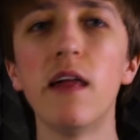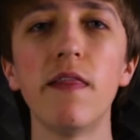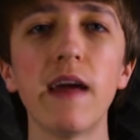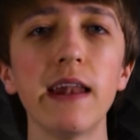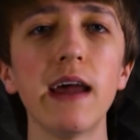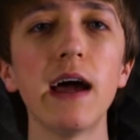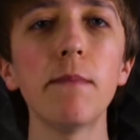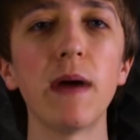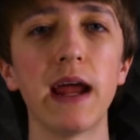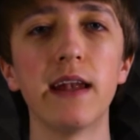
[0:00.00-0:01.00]
Then I
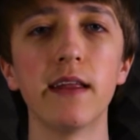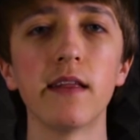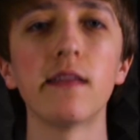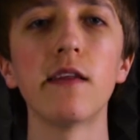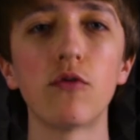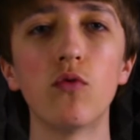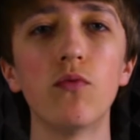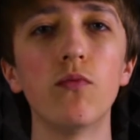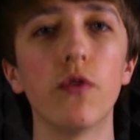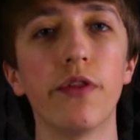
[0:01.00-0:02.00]
painted the two
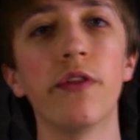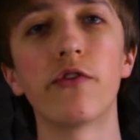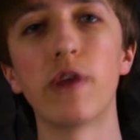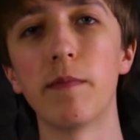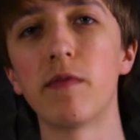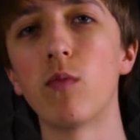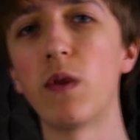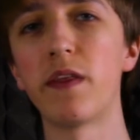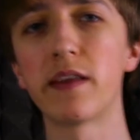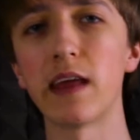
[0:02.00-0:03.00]
wooden strips
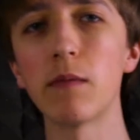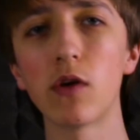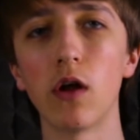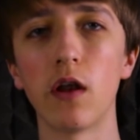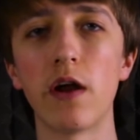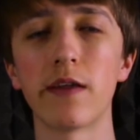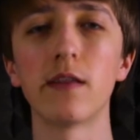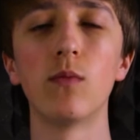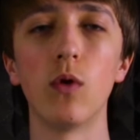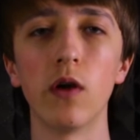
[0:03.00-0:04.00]
with the same color as
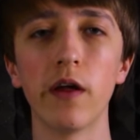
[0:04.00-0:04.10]
the wall